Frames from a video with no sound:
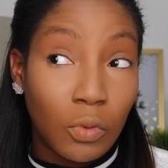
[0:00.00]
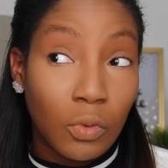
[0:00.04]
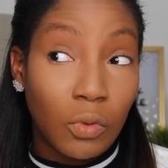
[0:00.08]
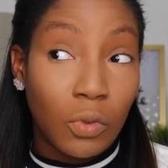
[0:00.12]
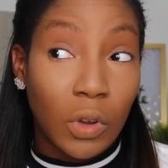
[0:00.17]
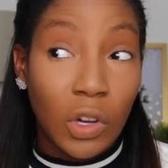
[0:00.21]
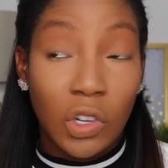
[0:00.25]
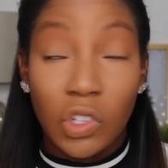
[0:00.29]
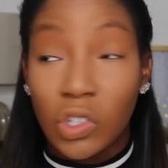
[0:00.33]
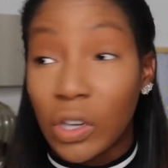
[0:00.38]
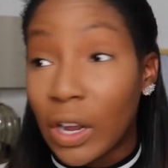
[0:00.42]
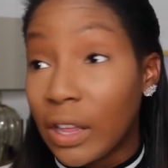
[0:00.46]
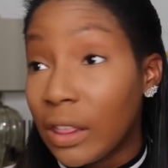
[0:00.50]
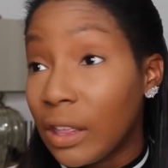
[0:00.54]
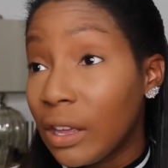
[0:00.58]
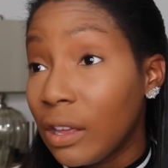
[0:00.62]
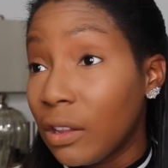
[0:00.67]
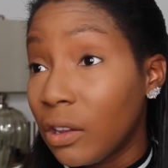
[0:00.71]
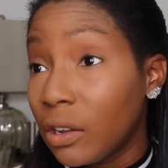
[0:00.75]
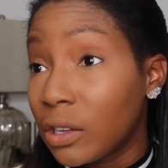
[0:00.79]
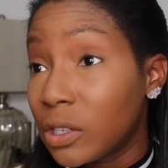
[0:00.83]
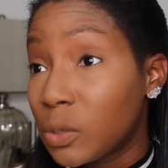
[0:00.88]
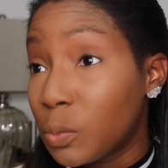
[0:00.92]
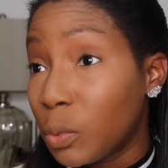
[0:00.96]
which I think
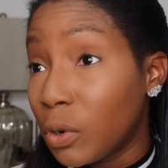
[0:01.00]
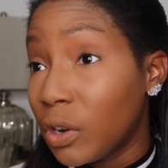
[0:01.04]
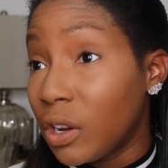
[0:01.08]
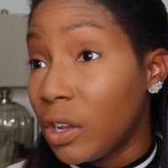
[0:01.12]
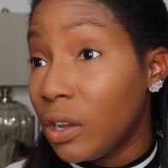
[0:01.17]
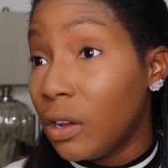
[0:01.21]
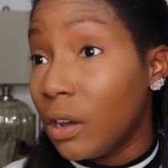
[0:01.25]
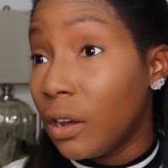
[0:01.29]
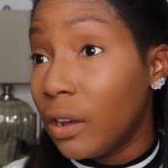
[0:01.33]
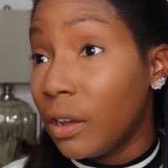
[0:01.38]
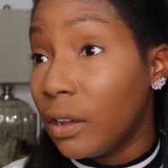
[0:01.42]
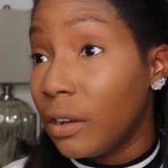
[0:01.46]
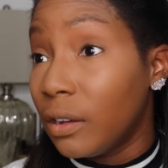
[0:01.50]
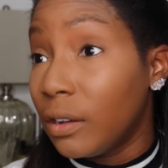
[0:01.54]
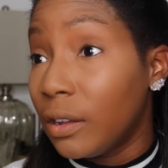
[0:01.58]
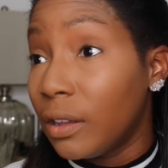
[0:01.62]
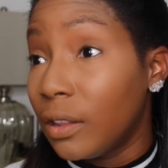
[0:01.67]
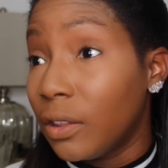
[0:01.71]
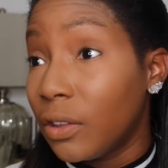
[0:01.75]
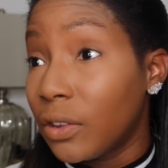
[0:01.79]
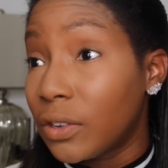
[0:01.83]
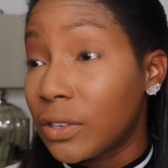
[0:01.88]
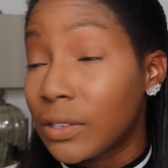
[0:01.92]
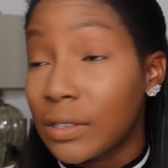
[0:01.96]
it looks pretty good.
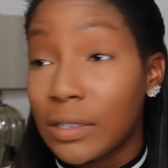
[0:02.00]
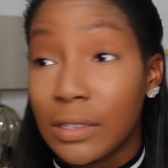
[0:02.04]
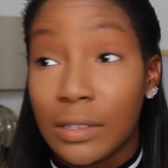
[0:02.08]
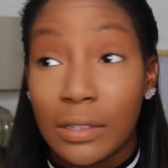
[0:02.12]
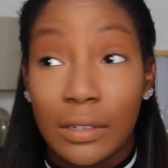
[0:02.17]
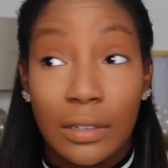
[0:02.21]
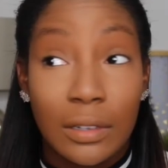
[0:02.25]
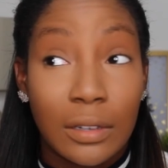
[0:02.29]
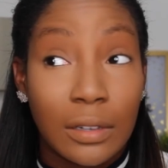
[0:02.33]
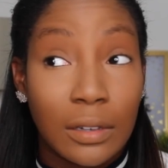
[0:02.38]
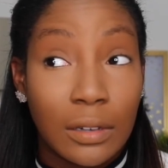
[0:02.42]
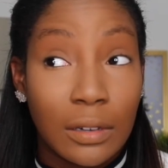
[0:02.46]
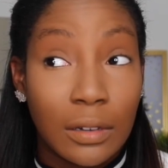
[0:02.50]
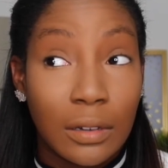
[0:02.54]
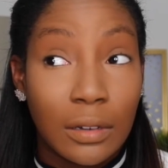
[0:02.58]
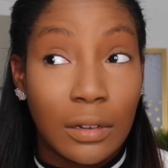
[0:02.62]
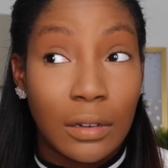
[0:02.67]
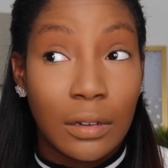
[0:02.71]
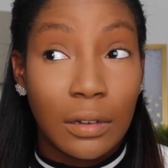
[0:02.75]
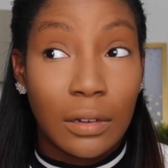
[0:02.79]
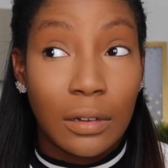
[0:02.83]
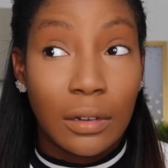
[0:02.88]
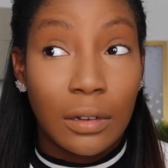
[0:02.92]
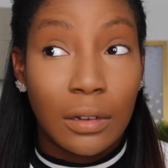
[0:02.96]
It looks
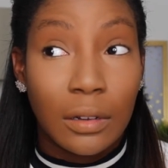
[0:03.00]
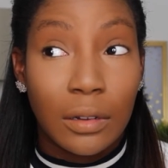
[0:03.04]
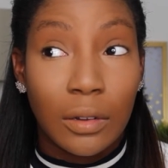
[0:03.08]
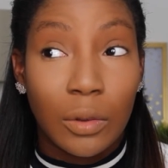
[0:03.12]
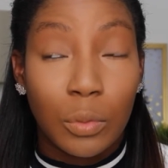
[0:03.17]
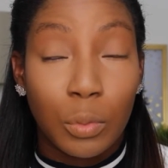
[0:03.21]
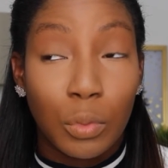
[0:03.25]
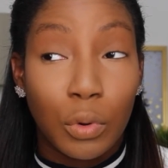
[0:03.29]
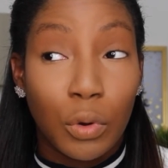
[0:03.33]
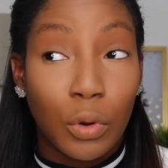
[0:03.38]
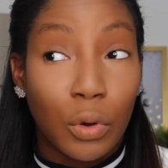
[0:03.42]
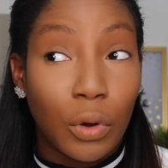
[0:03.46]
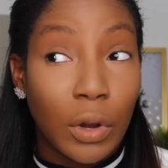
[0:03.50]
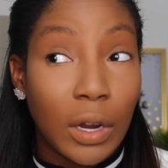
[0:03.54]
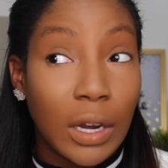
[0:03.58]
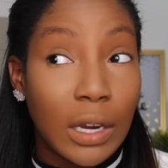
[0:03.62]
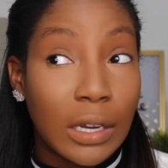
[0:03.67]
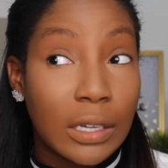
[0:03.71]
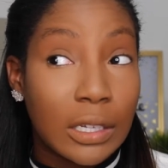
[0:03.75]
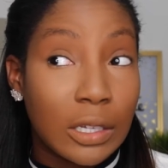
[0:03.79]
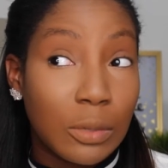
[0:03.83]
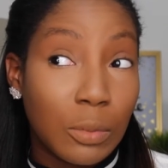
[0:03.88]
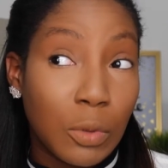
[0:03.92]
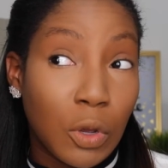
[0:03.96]

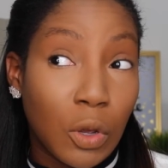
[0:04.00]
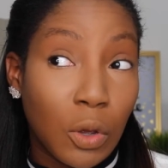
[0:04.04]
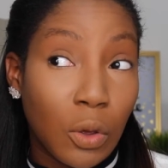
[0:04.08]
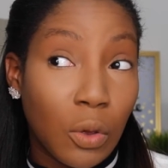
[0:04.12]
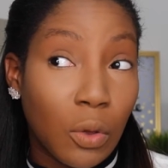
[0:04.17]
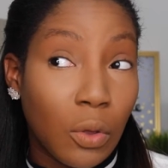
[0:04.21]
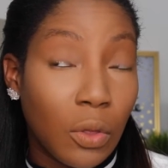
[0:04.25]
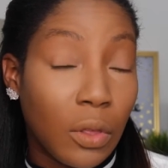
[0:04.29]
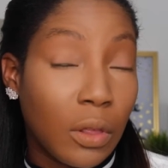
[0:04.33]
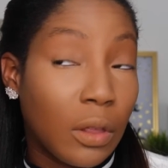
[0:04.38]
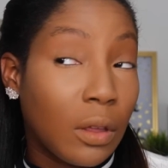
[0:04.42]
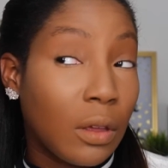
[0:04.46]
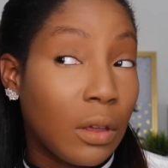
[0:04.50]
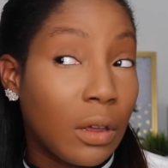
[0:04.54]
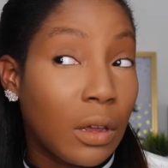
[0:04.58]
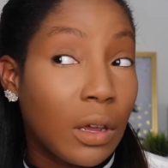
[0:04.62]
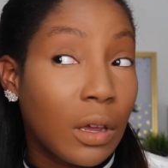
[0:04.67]
pretty smooth,